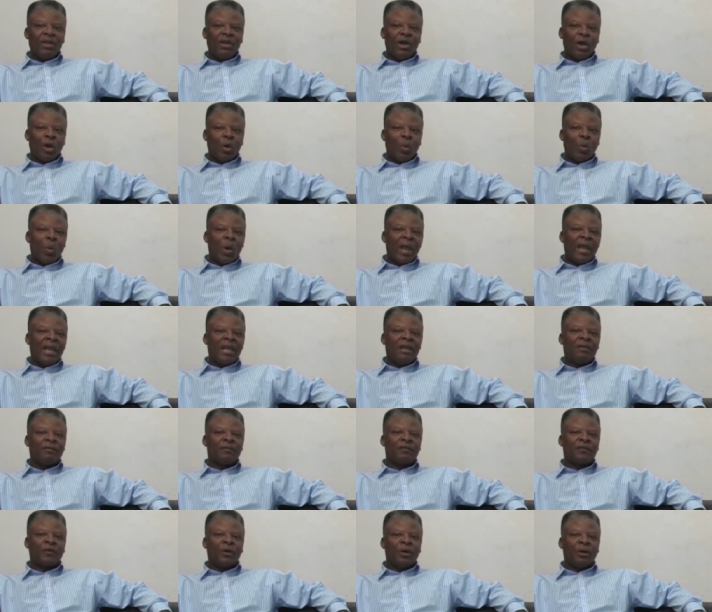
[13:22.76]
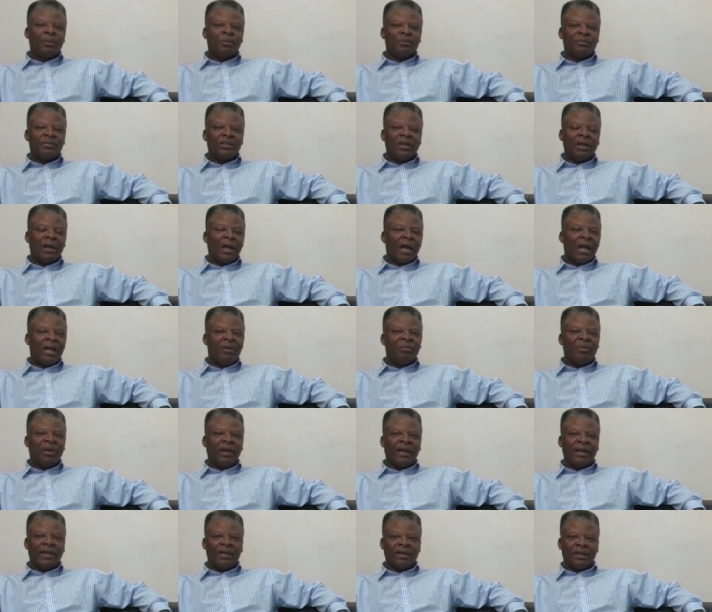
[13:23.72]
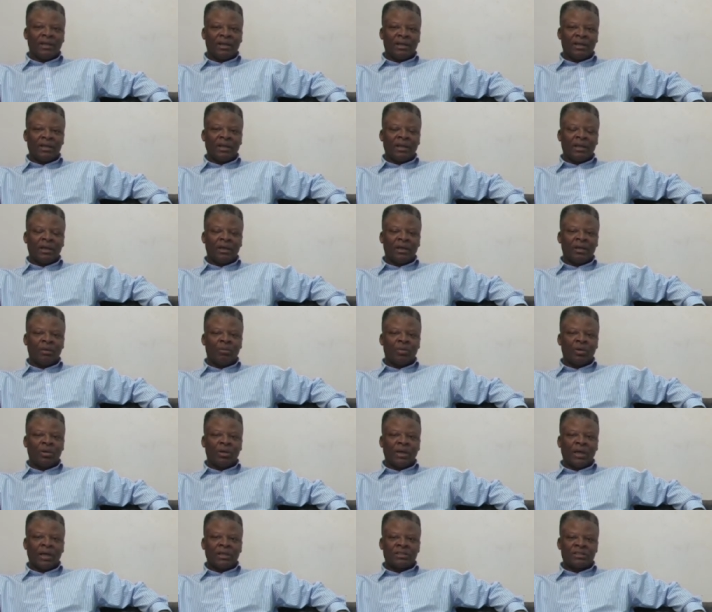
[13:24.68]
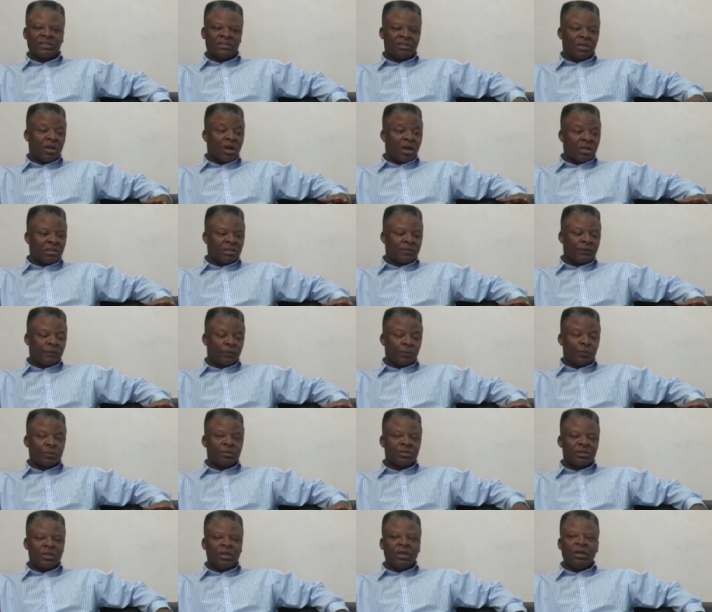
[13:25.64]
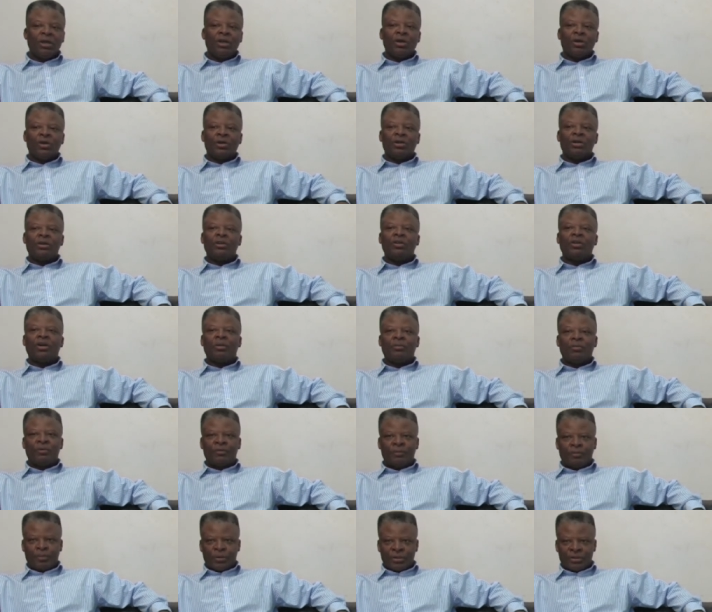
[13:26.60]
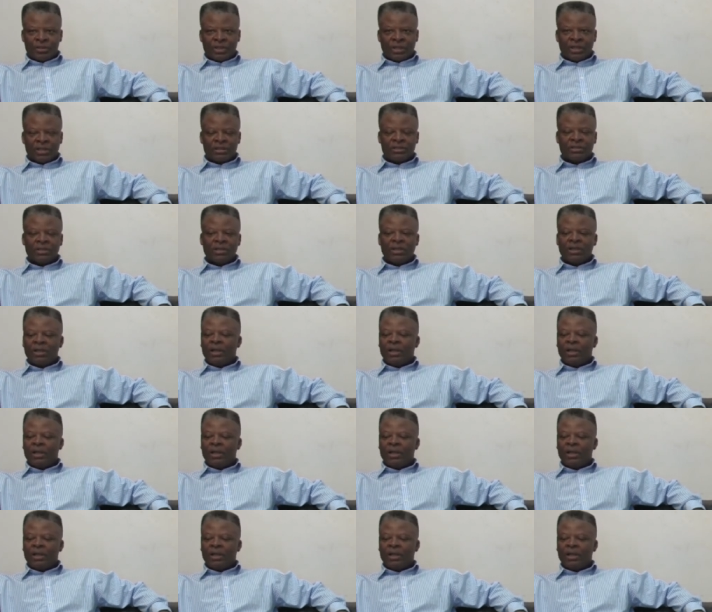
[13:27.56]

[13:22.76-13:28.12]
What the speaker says: away from the limelight as a task force on a number of projects.